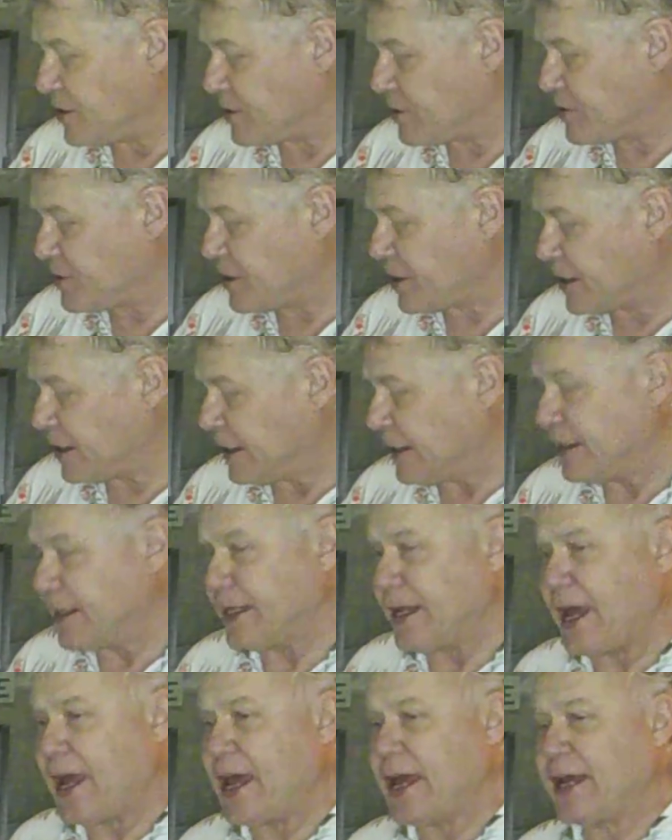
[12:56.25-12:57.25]
the chicken and
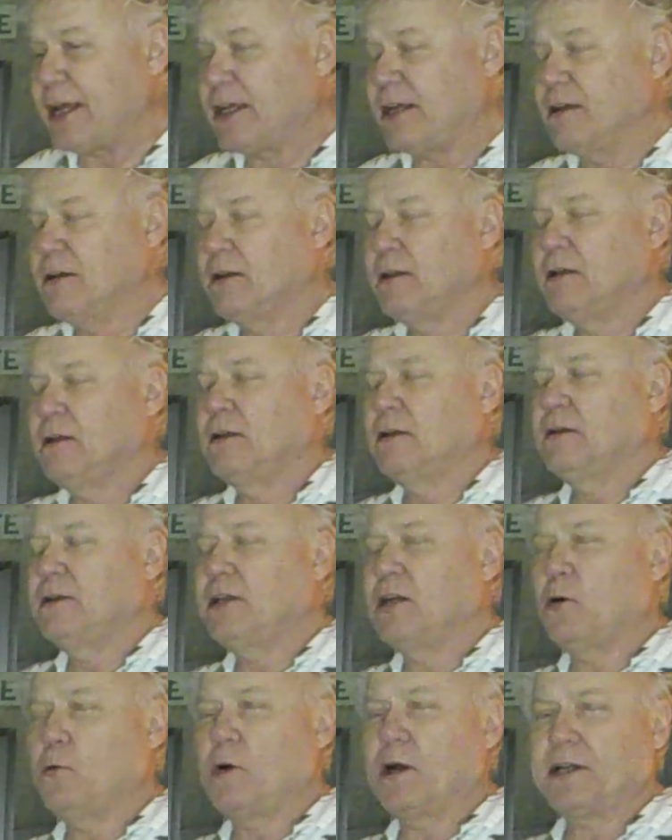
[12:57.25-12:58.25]
the egg.
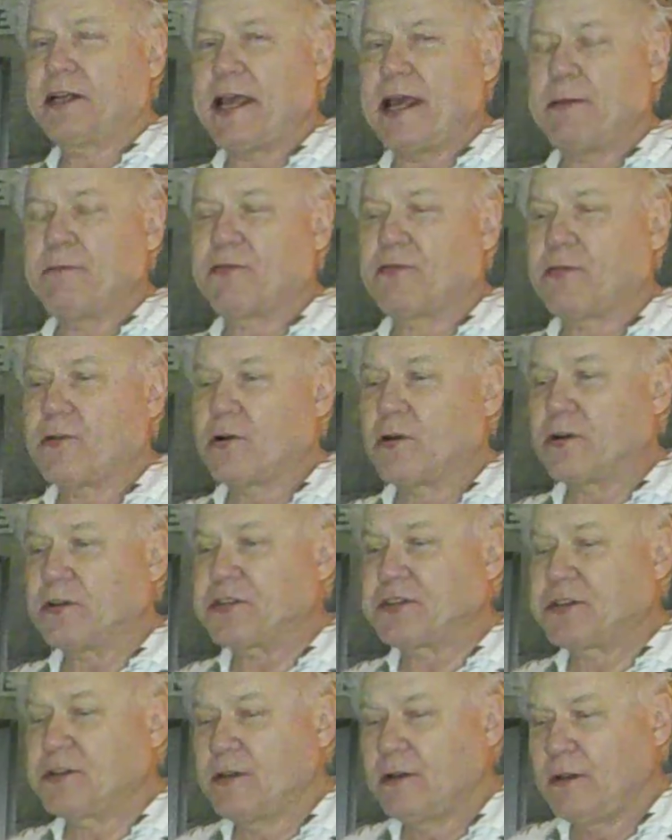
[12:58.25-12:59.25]
What came
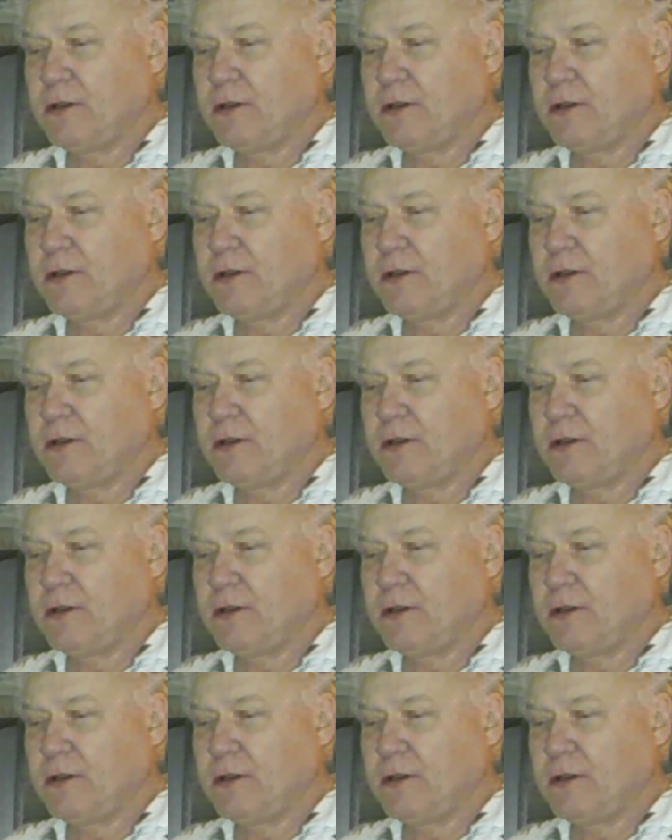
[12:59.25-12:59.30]
first?